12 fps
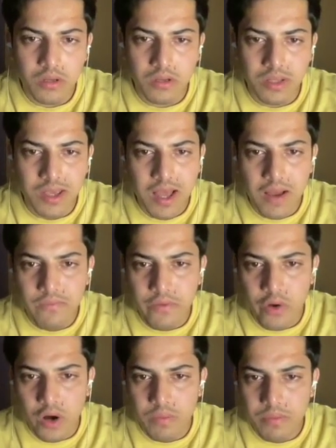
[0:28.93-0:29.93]
they
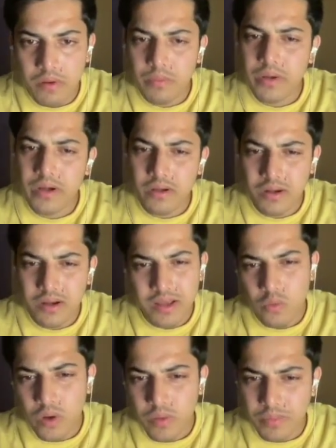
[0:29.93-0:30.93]
have dropped a bit,
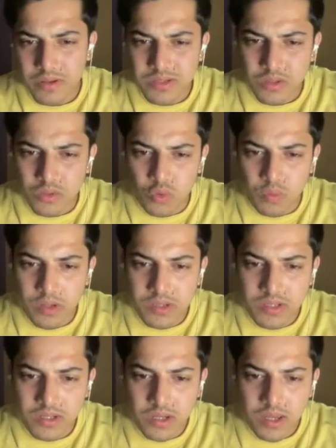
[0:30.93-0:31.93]
like 1%,
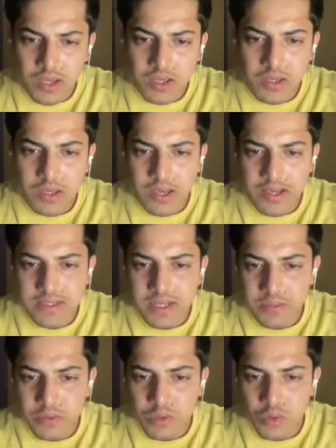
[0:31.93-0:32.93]
2%,
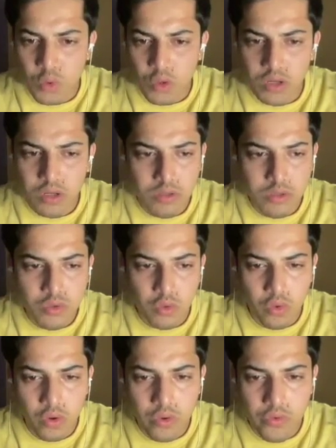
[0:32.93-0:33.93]
except Sol.
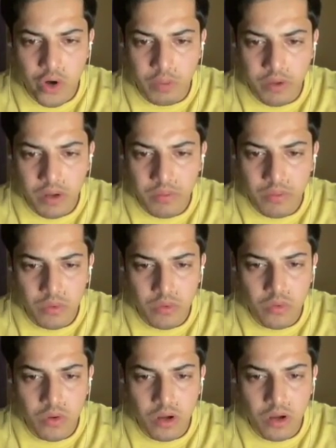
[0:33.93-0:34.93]
Sol dropped up
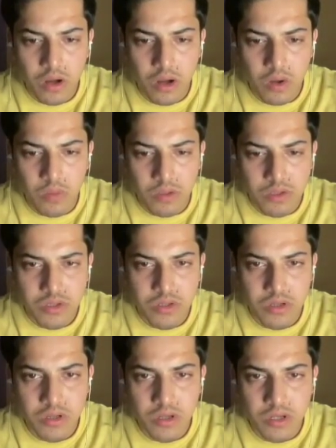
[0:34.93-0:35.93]
to how much?
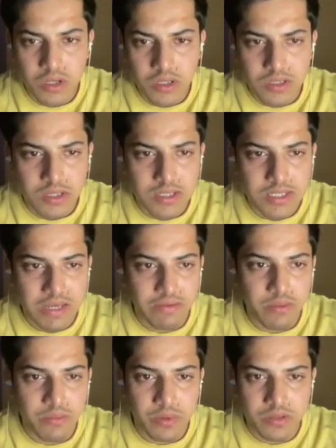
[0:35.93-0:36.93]
See,
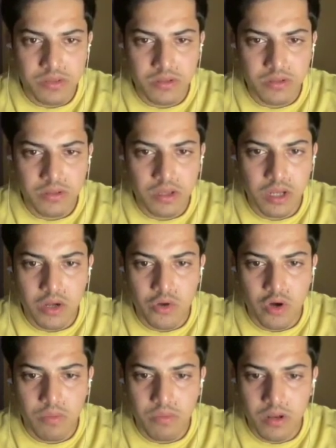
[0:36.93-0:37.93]
7% it
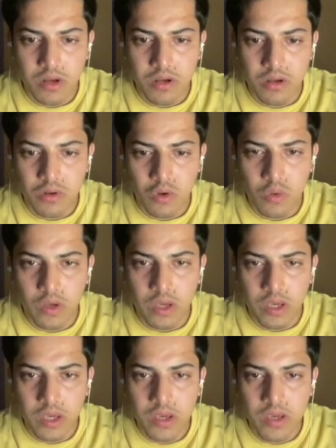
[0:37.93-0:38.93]
dropped. And over
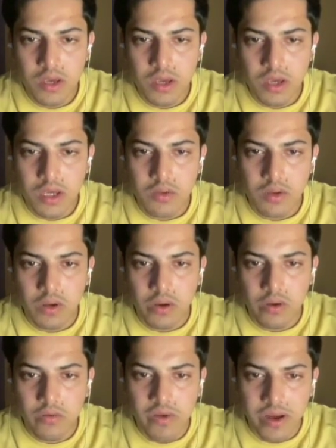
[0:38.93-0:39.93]
here, you will
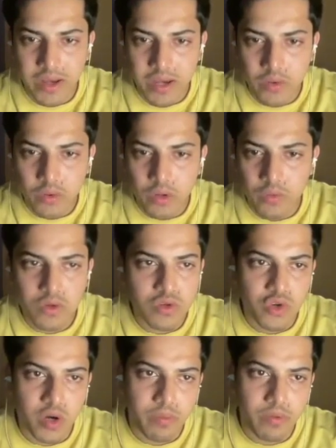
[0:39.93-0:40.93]
not find any token
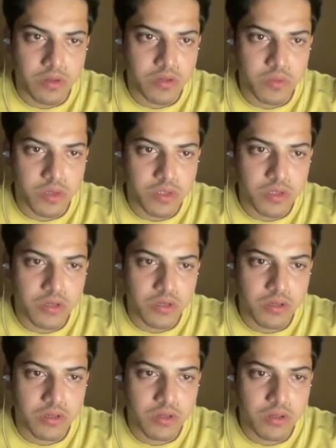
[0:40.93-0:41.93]
which dropped this much.
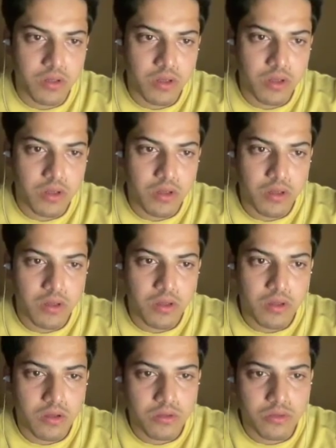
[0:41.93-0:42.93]

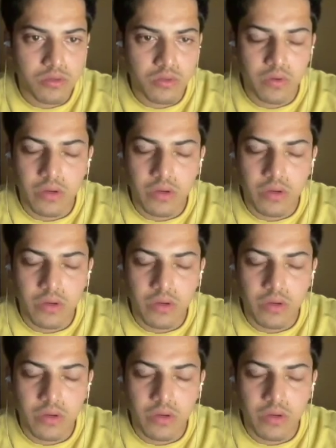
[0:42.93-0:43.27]
So